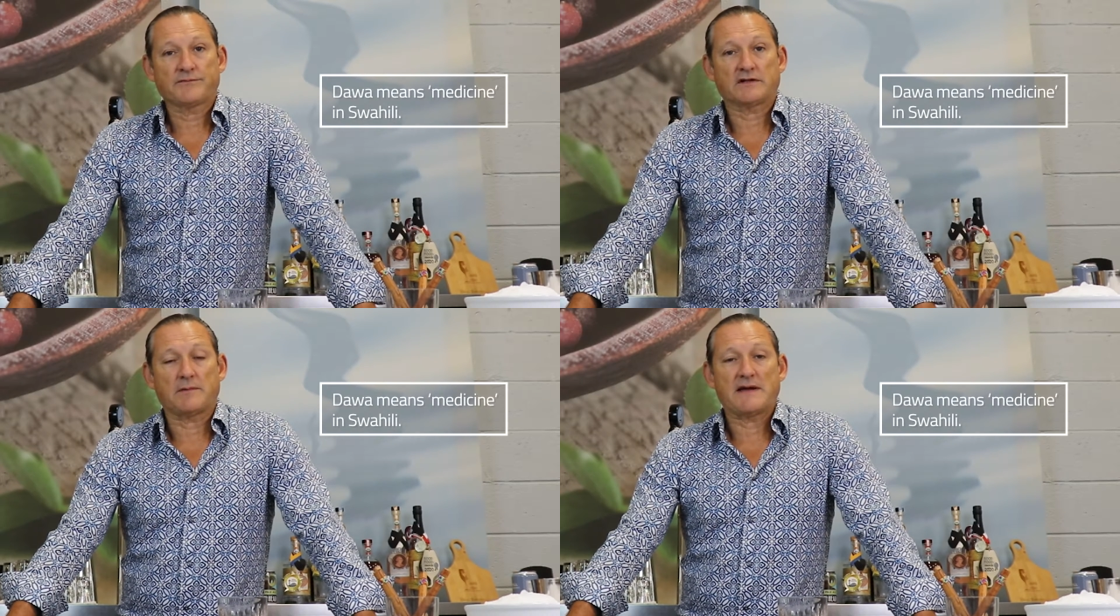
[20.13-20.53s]

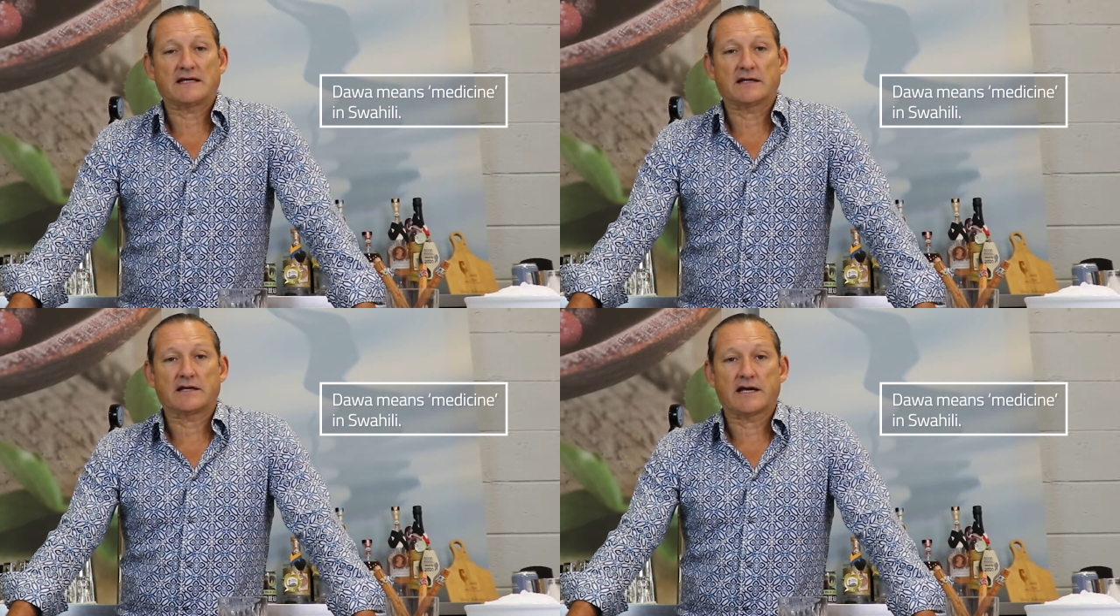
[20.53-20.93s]
that they
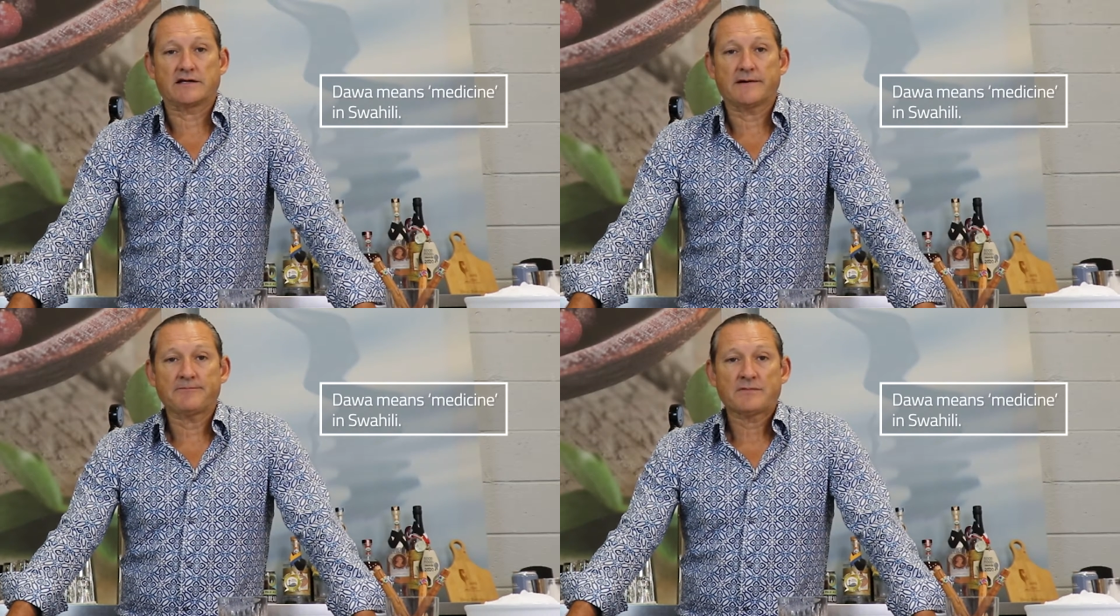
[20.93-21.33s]
make in
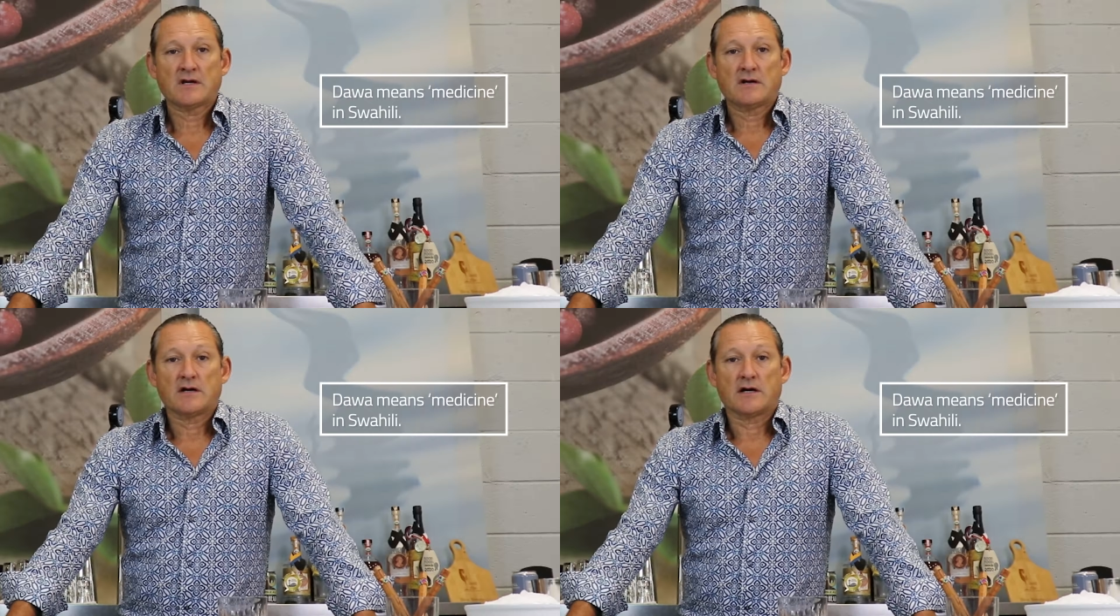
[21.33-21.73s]
Kenya,
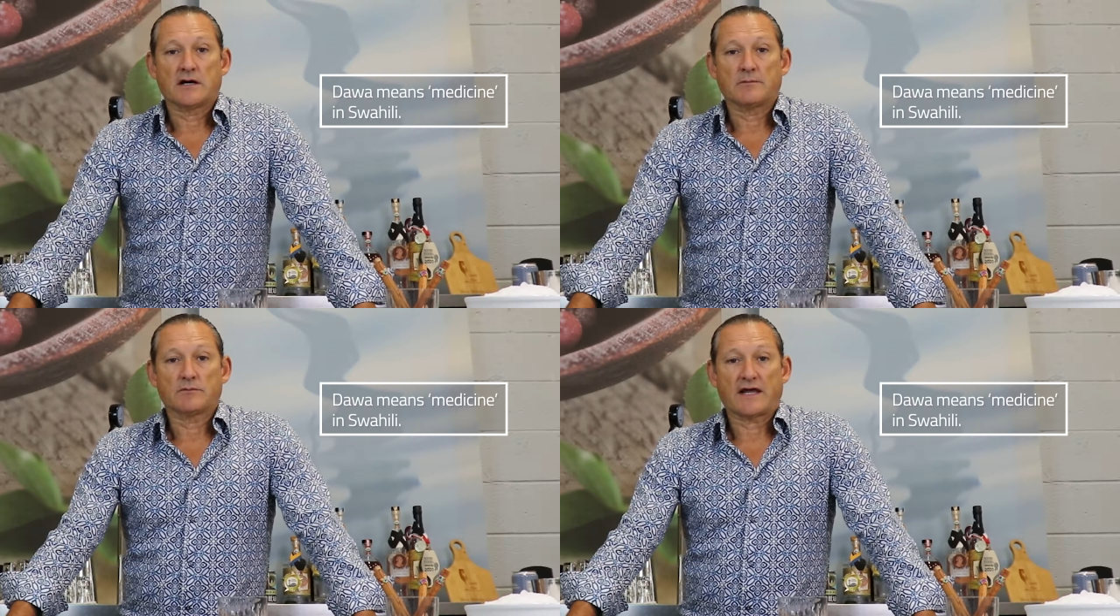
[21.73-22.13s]

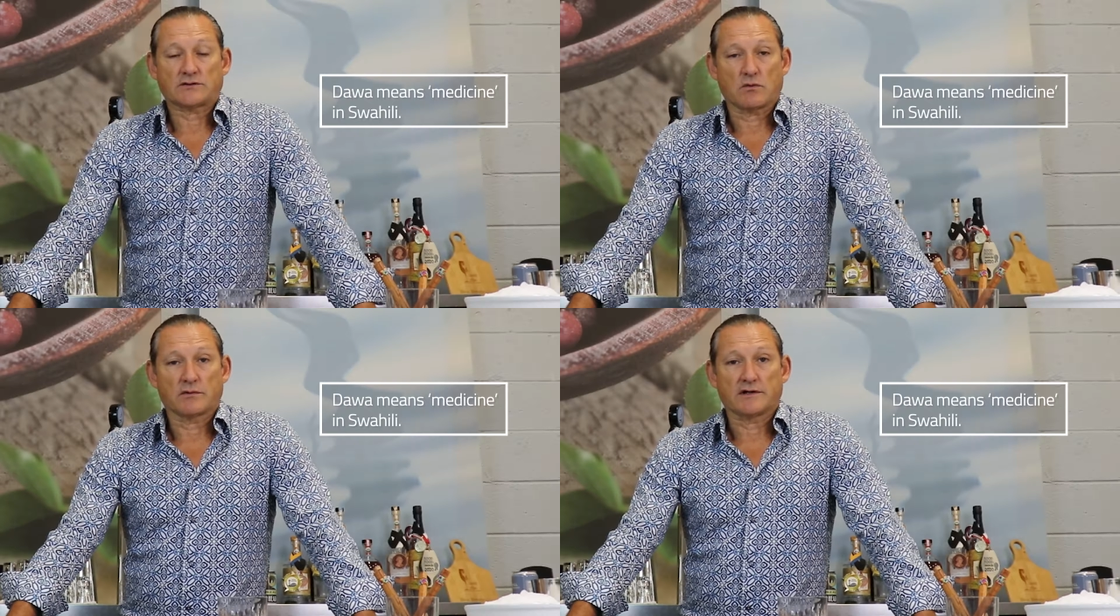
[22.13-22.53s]

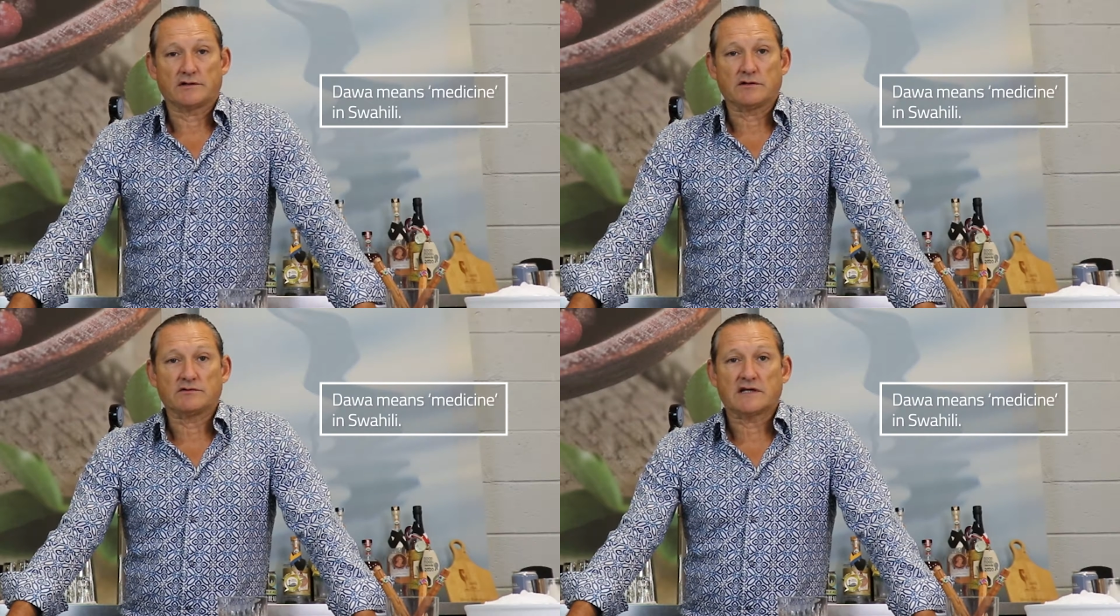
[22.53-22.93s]
that's what we're going
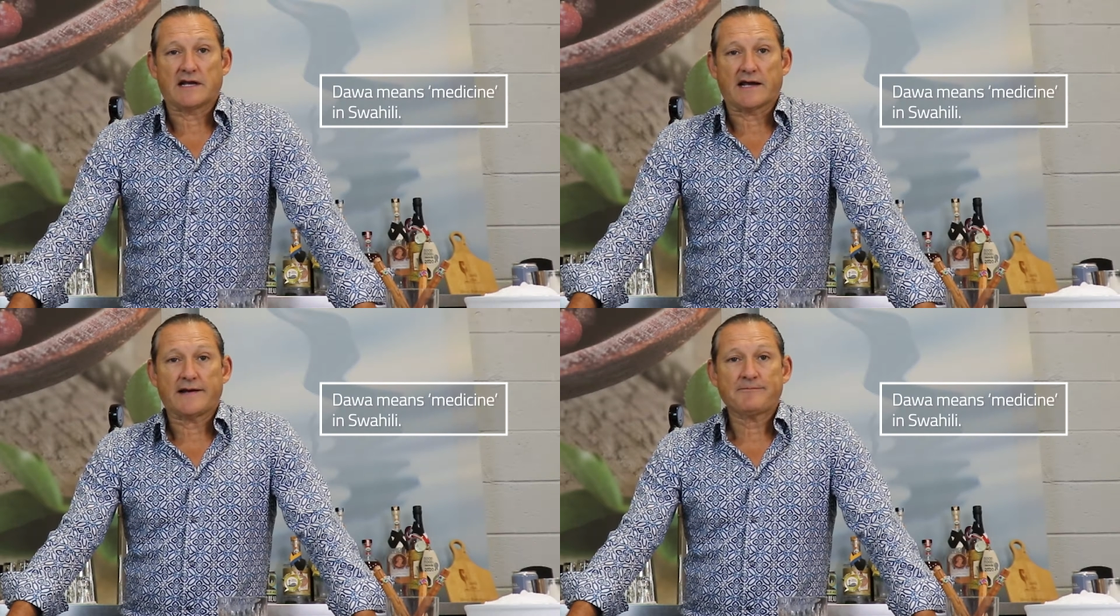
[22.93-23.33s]
to do
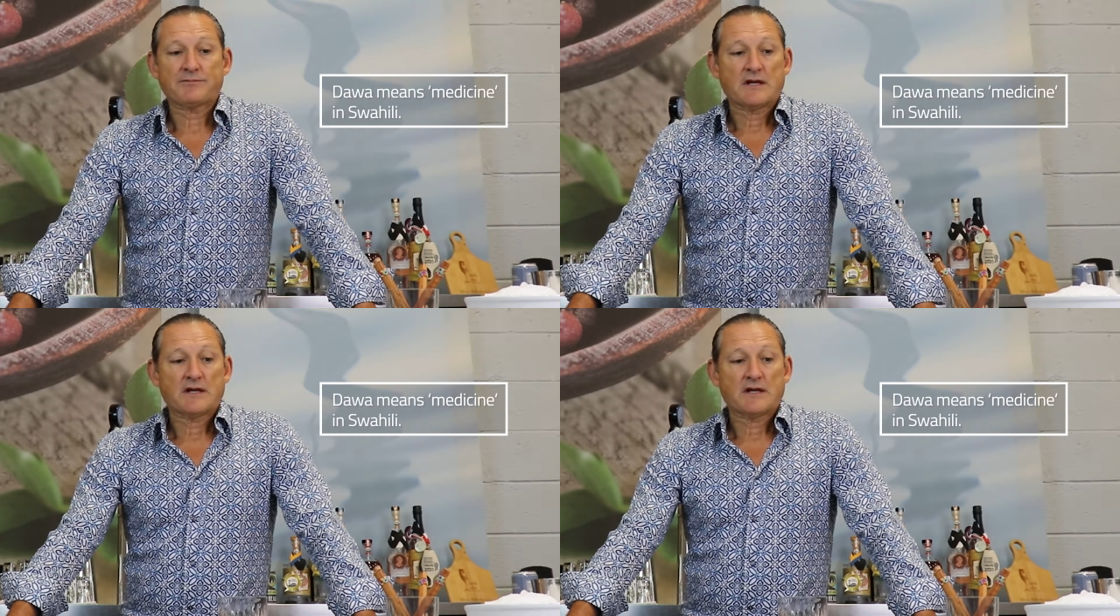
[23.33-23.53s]
today.